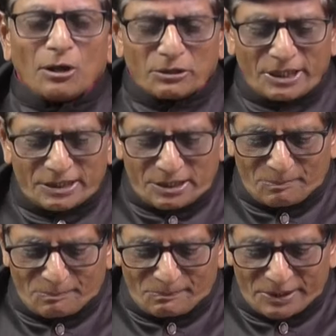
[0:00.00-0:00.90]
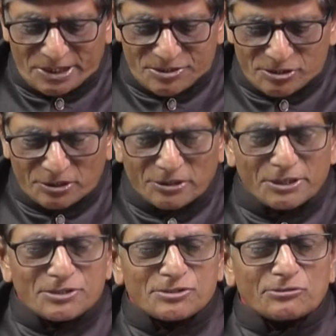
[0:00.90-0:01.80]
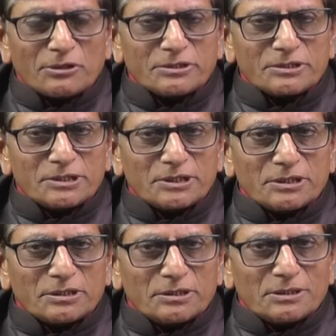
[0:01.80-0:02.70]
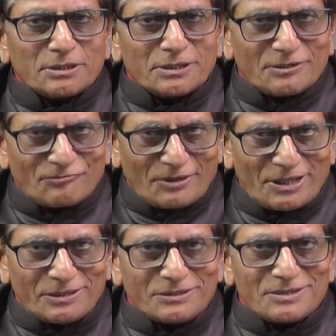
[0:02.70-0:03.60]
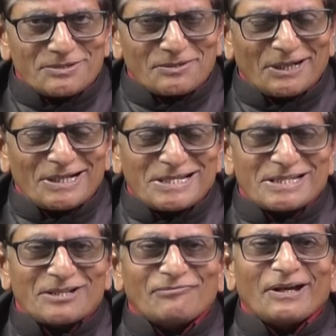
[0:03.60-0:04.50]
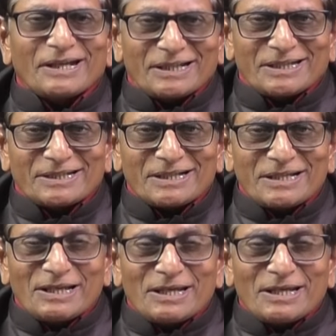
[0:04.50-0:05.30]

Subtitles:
Okay, the pension is not defined, so let us define it.